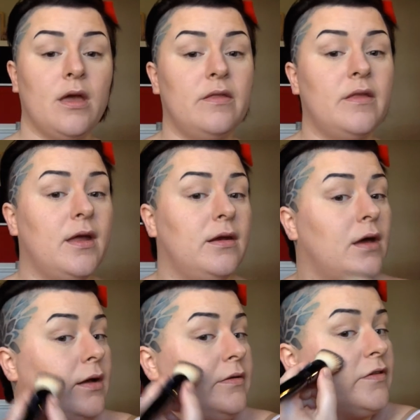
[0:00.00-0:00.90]
And then
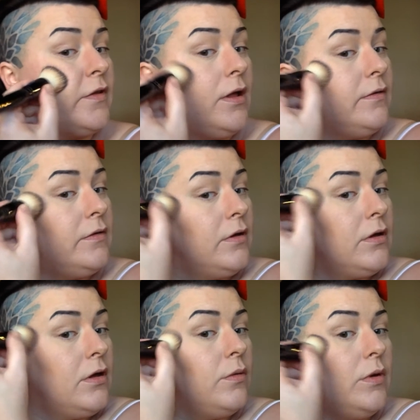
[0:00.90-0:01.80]
I just like to
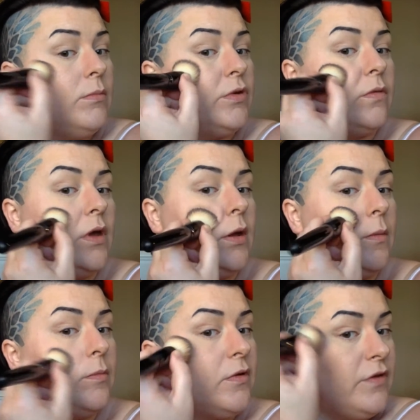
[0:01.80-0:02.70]
go in between
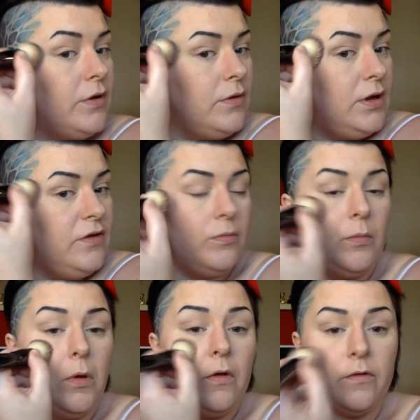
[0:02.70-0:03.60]
with my foundation
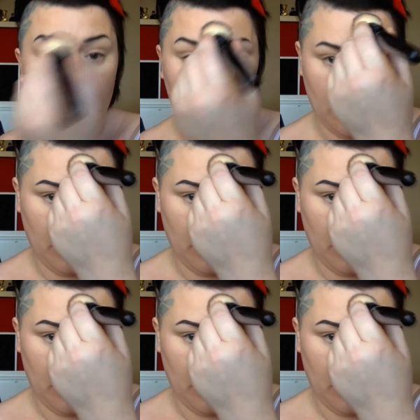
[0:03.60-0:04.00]
brush.